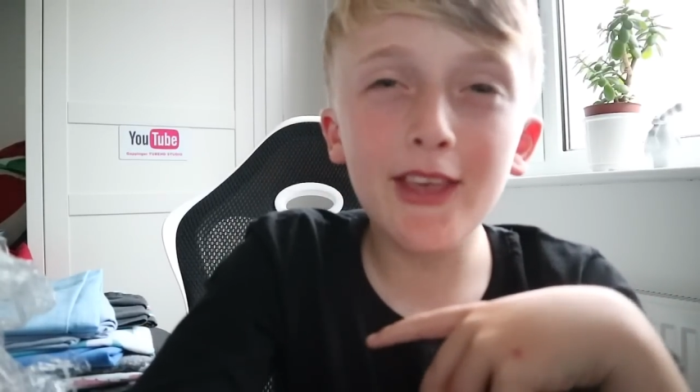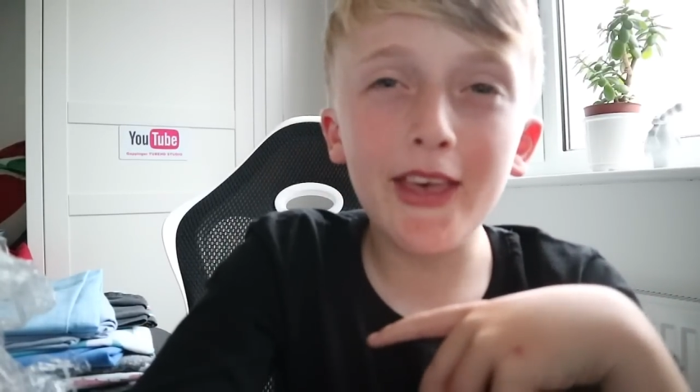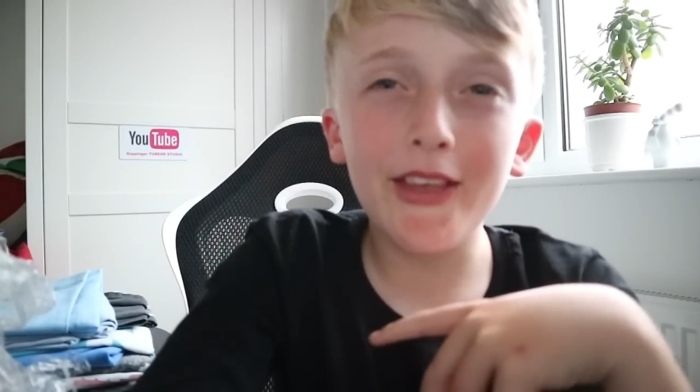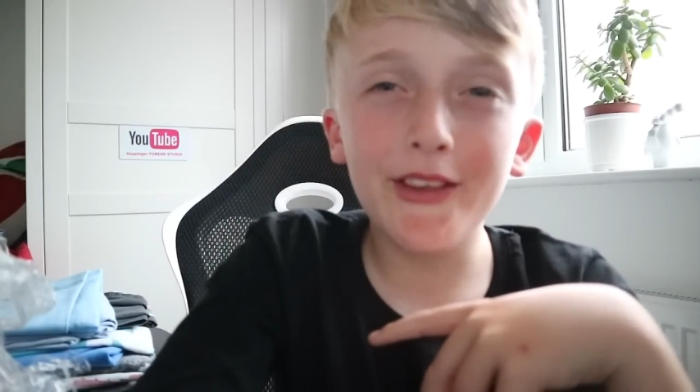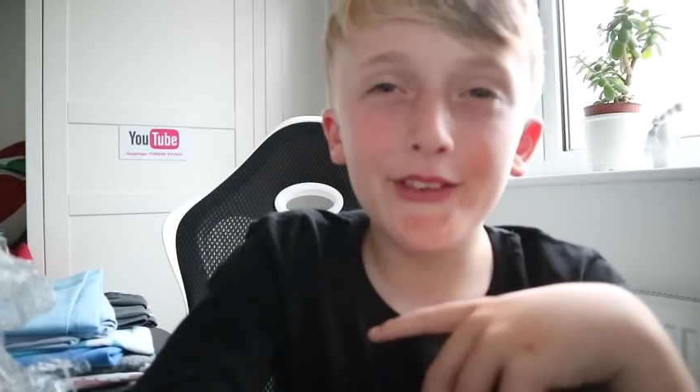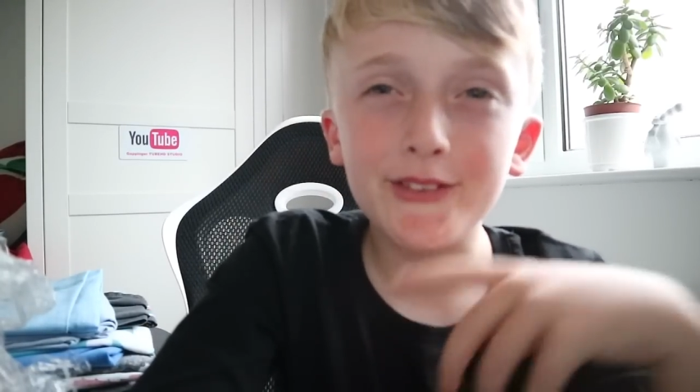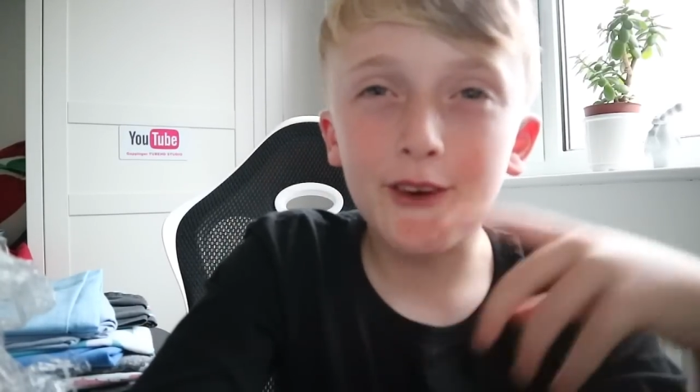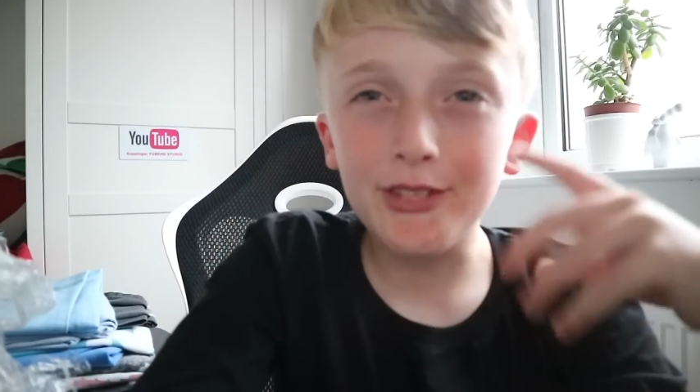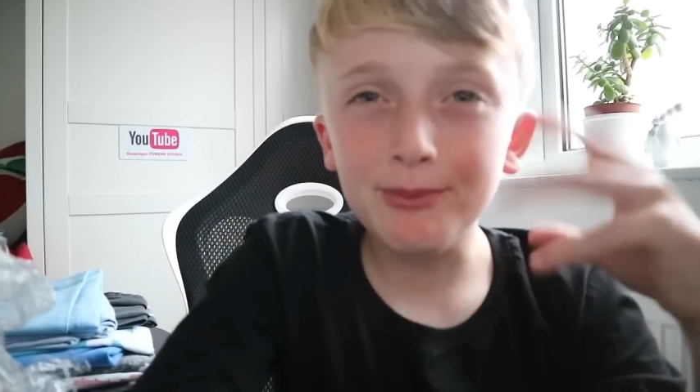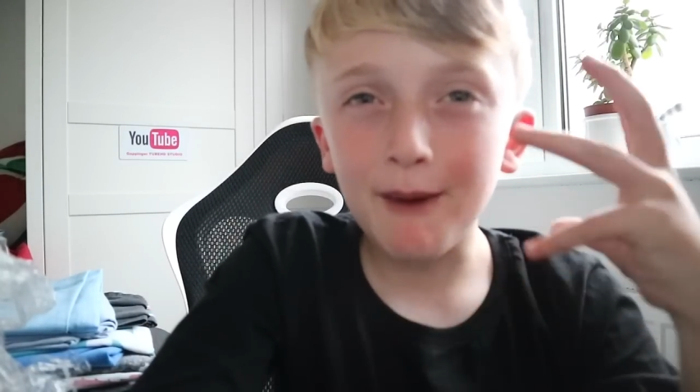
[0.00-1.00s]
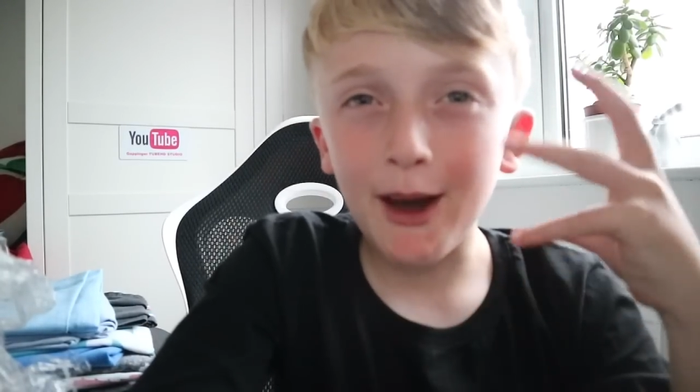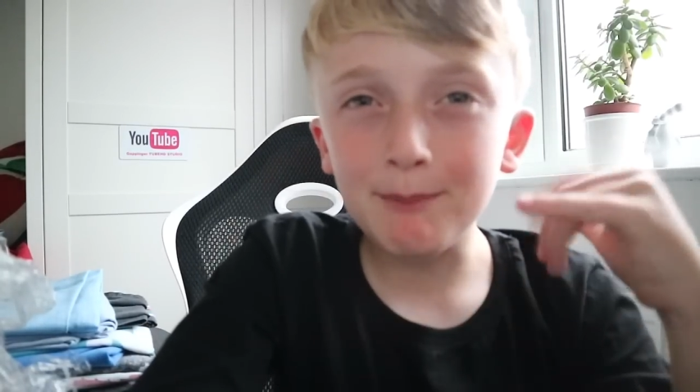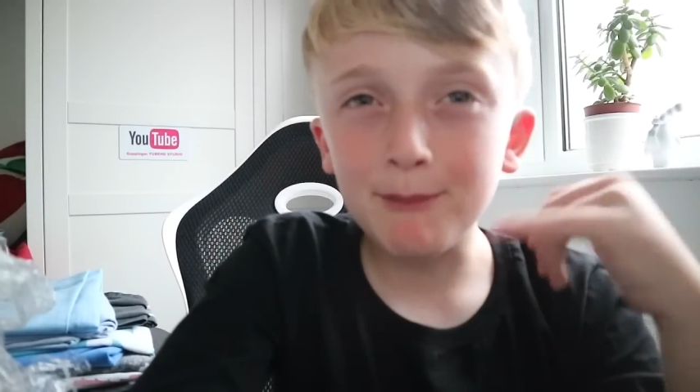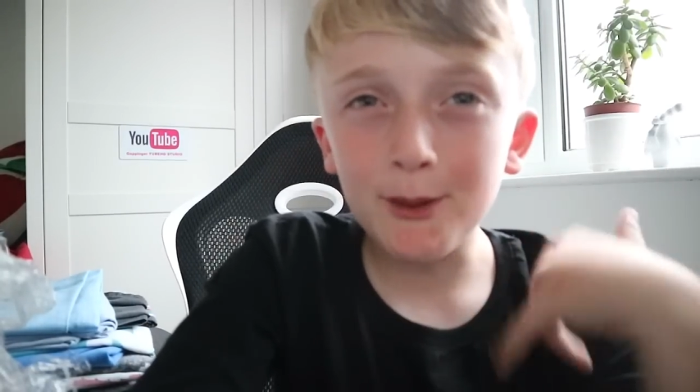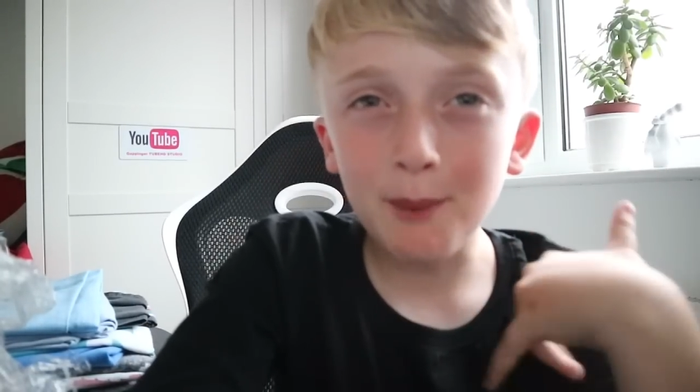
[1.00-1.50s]
this on my
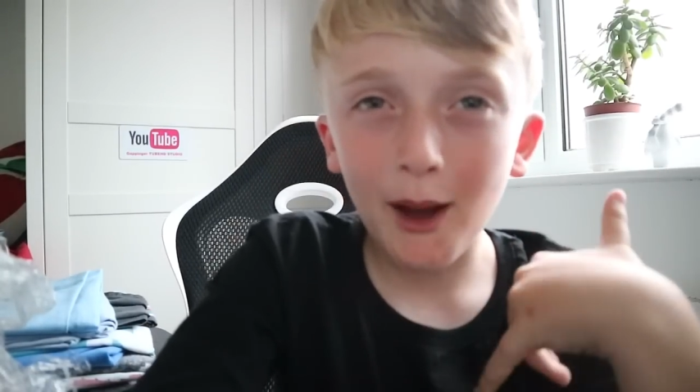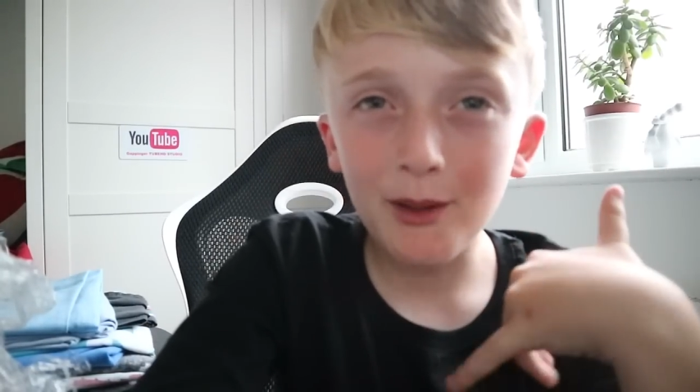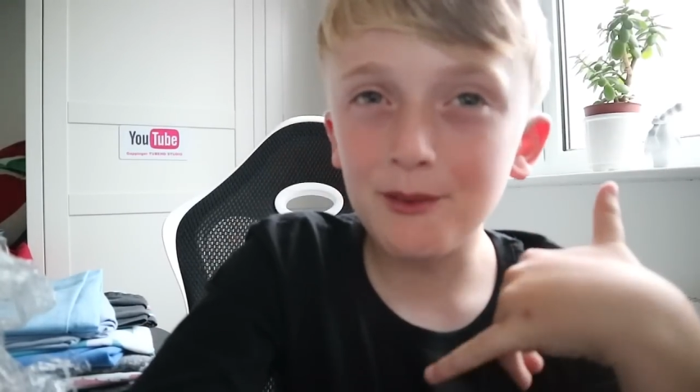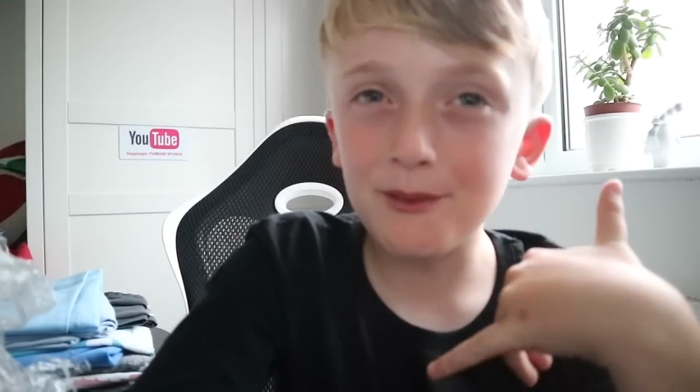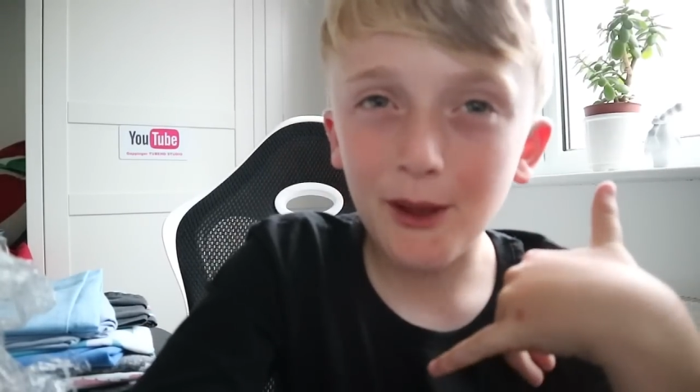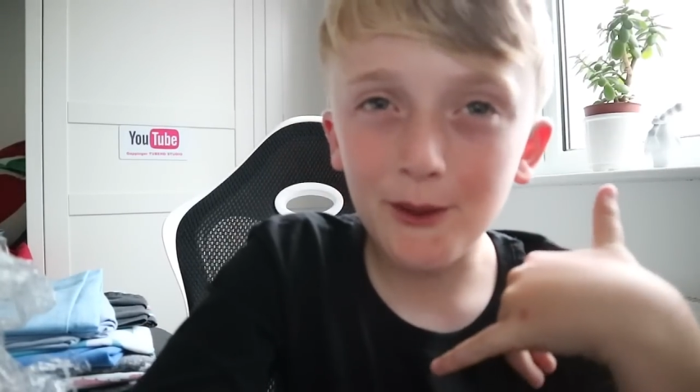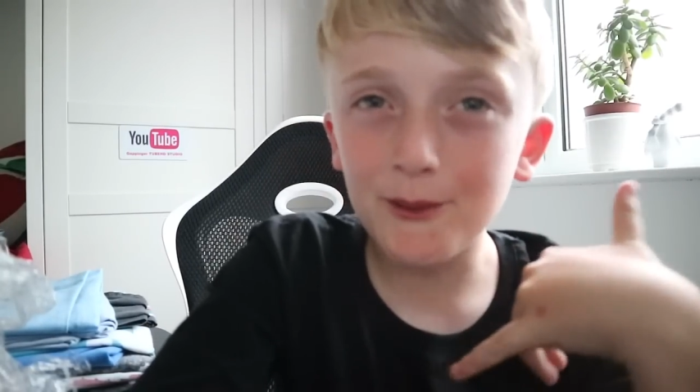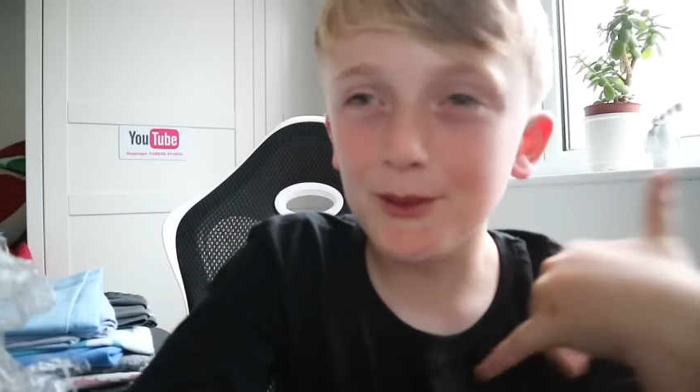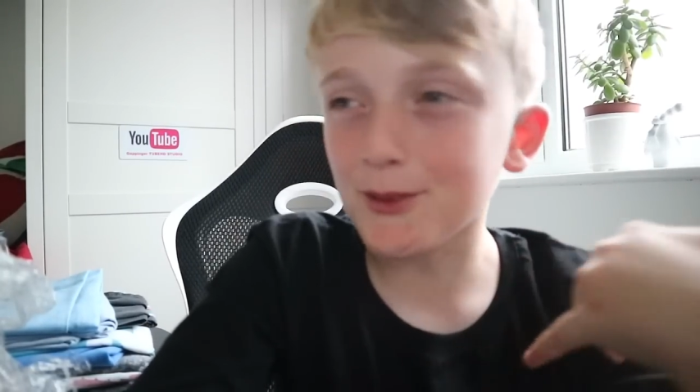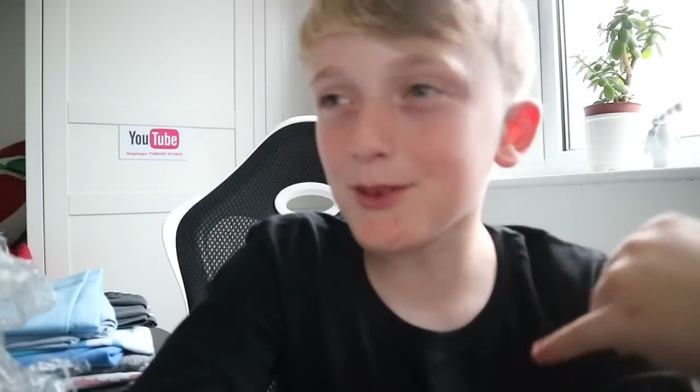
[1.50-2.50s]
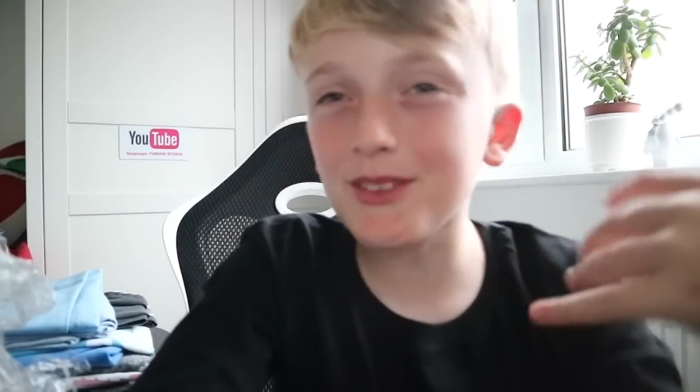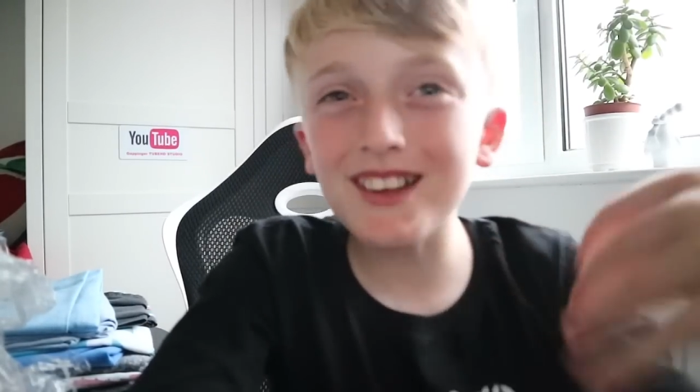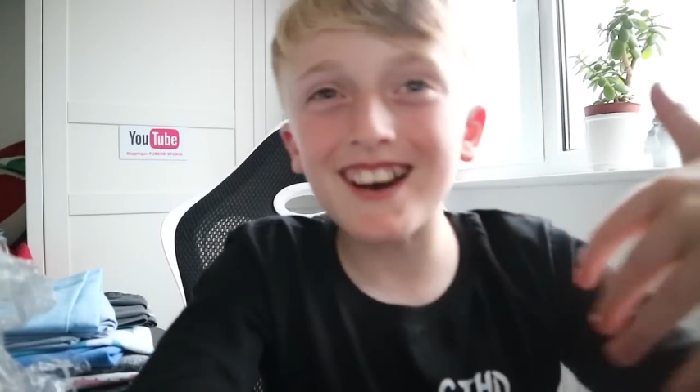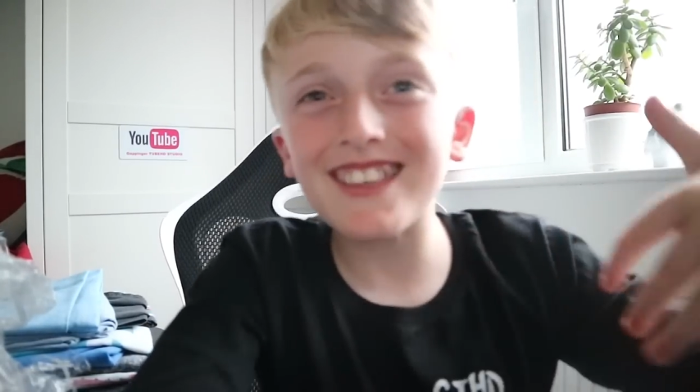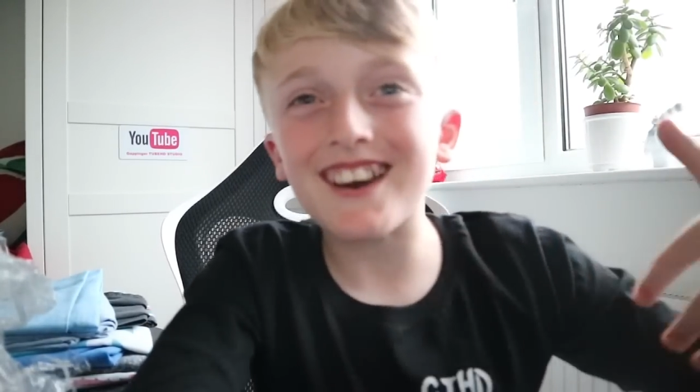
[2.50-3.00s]
mobile phone? Or something like